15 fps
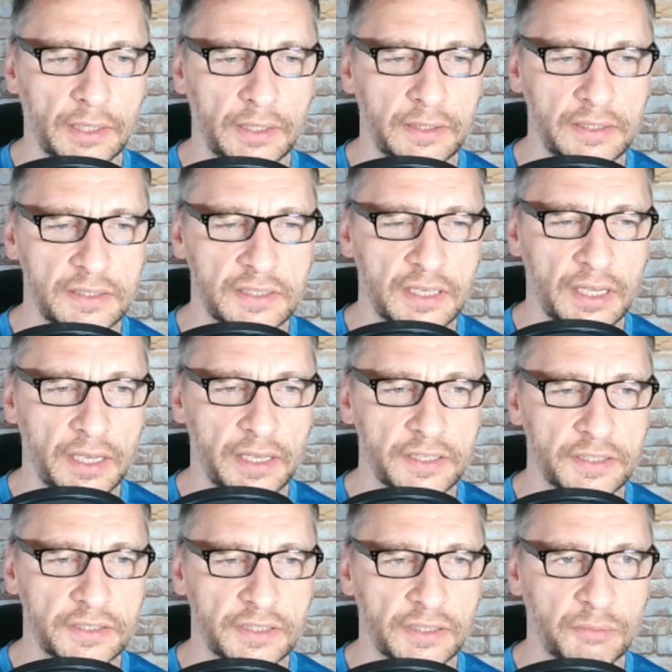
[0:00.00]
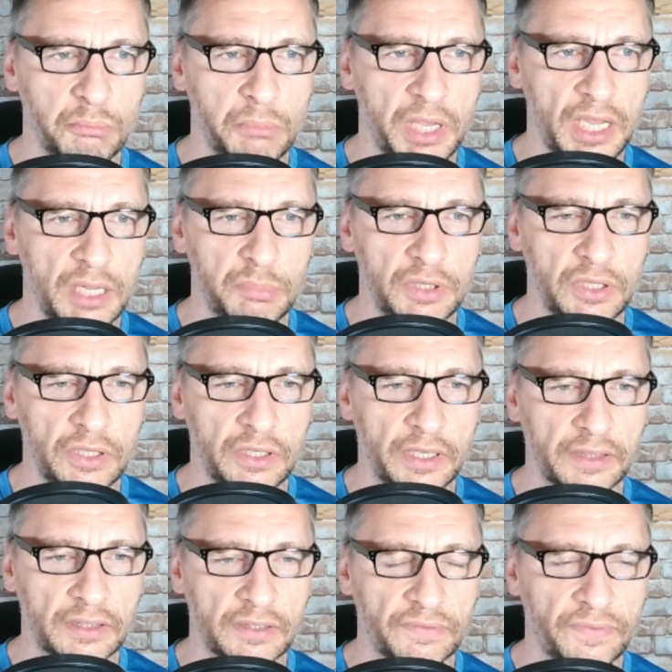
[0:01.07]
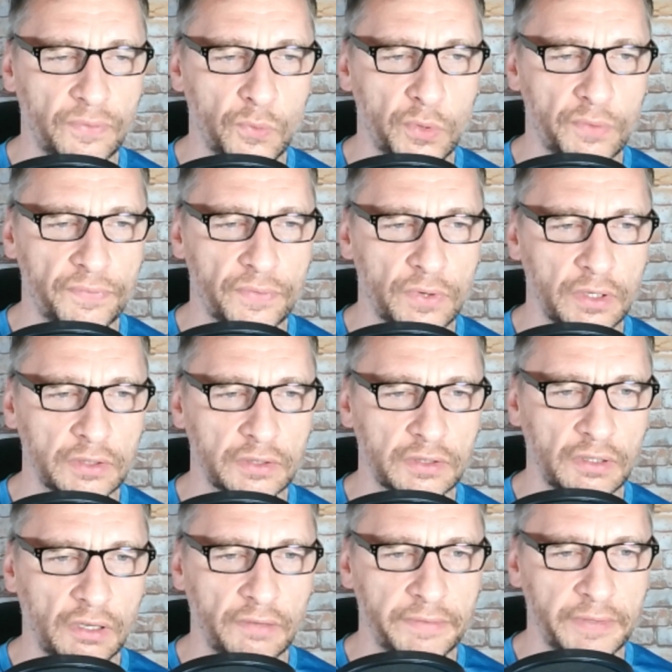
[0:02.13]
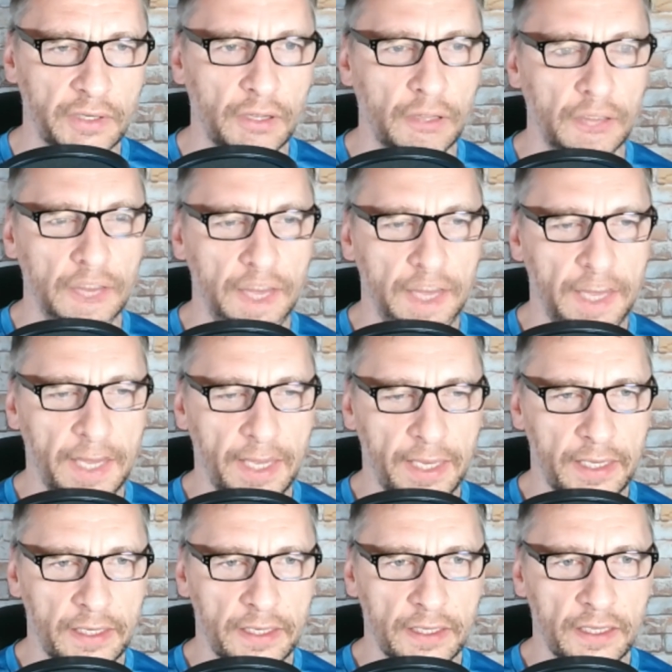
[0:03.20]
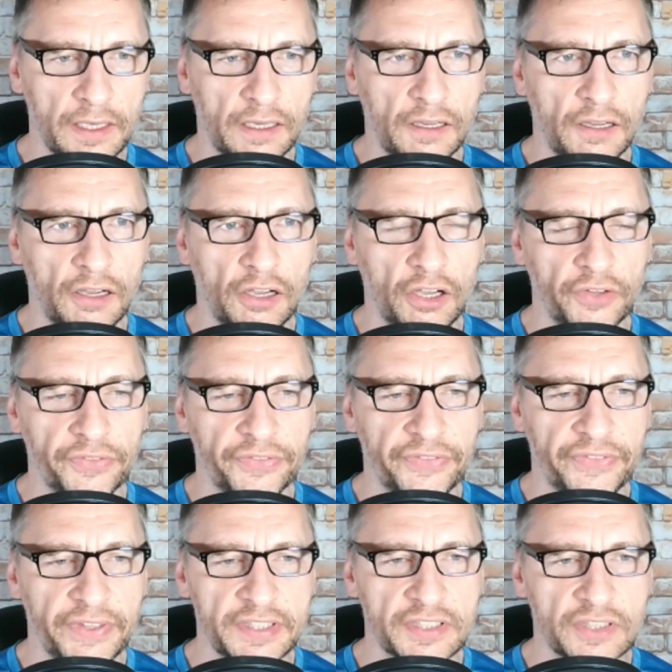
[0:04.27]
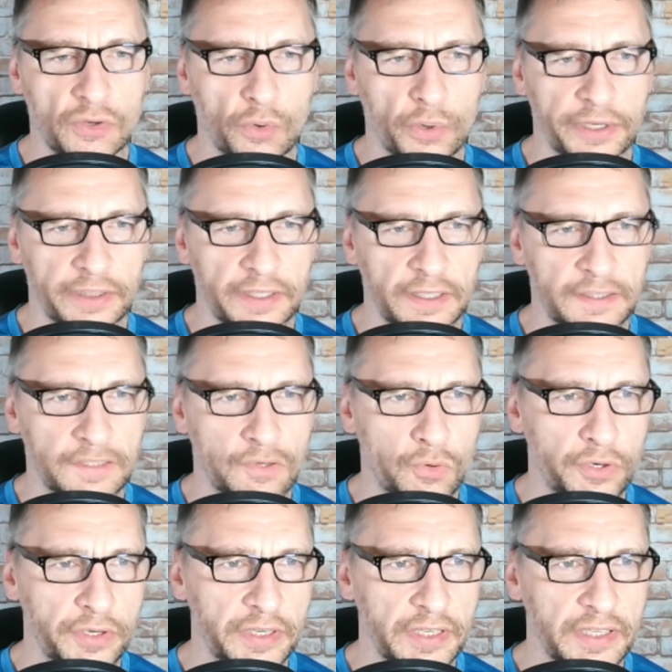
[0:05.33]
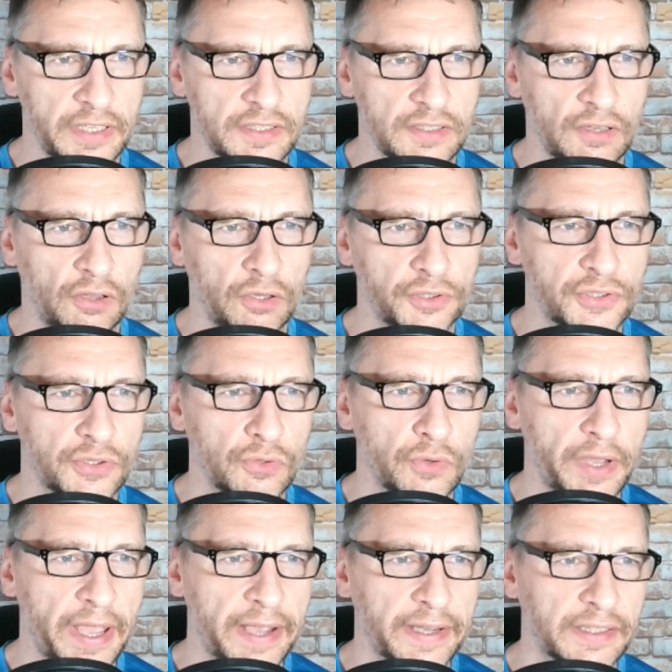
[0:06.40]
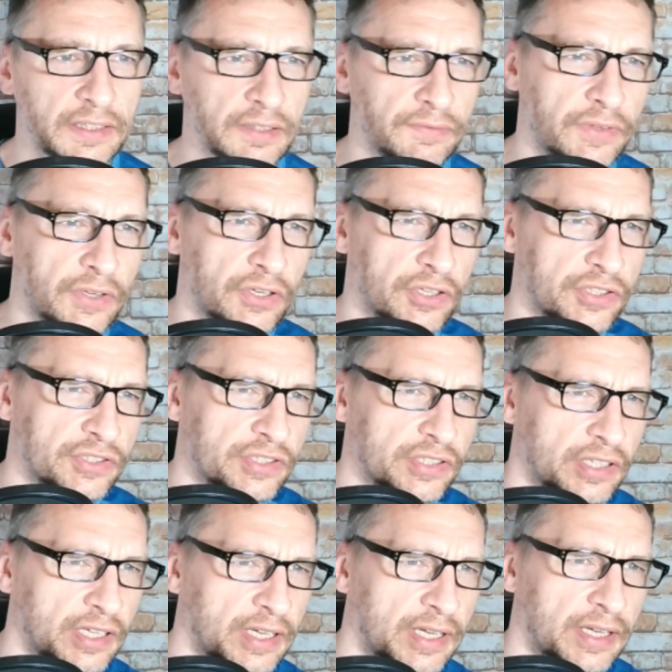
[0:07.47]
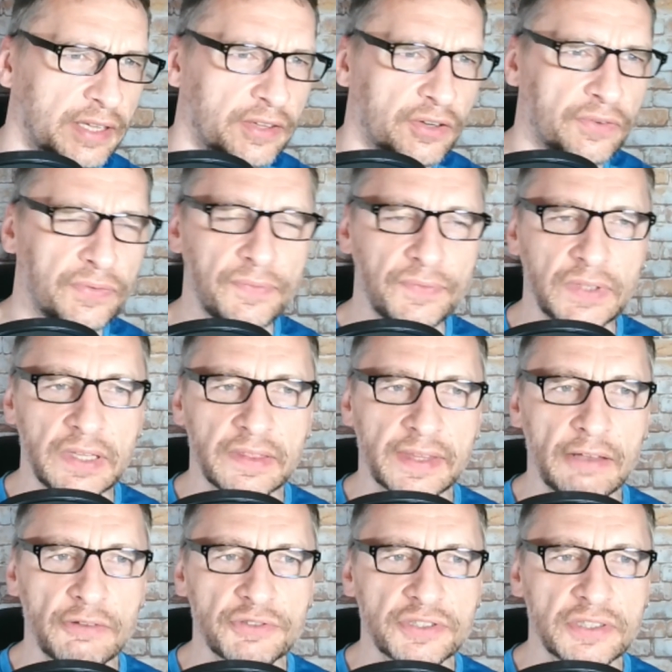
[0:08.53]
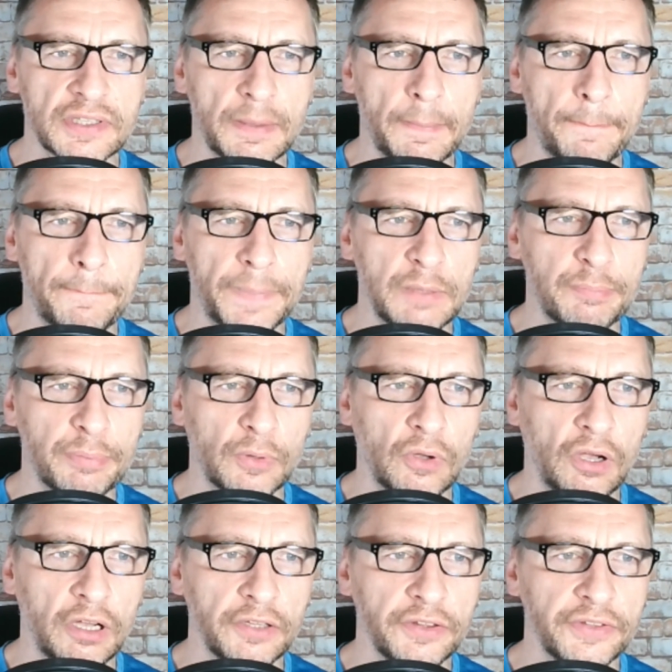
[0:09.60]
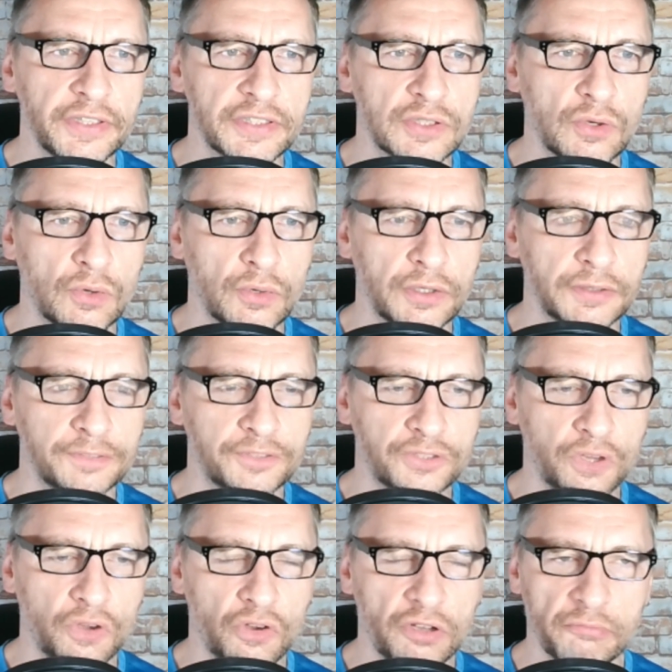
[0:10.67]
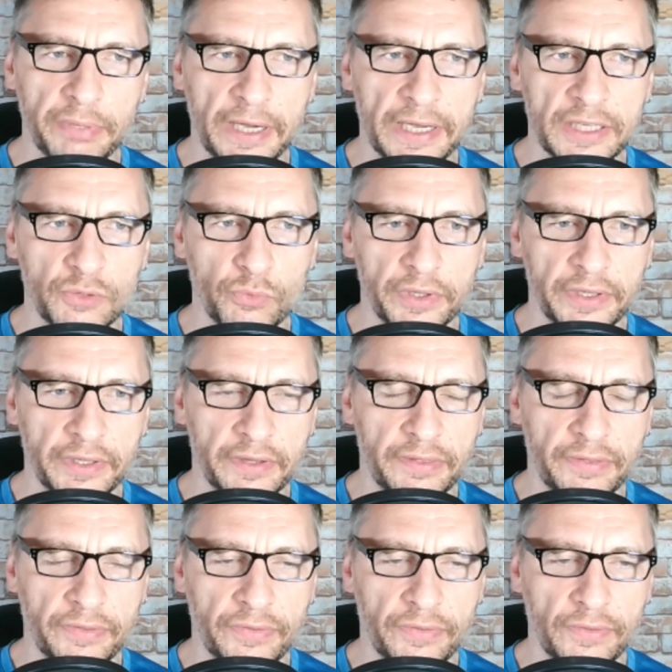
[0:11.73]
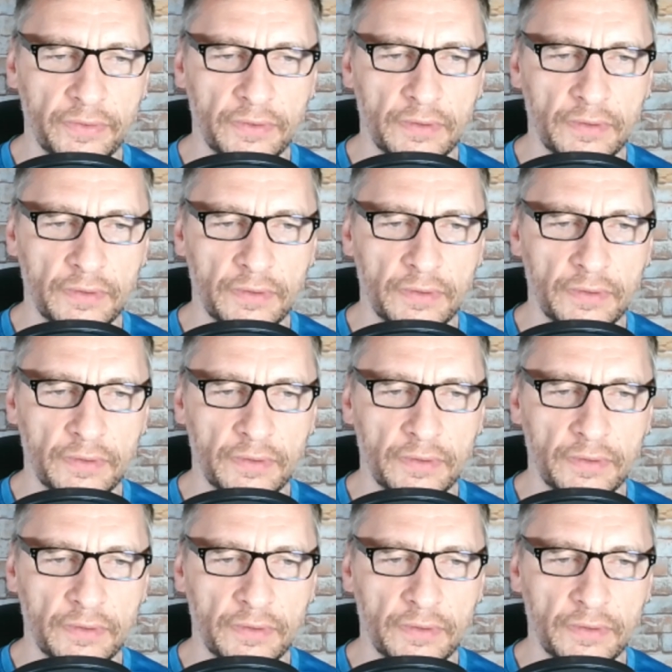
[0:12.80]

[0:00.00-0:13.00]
these guys may be at the forefront of it all. And on Discord is also active. There are 15,000 people on Discord. So combined with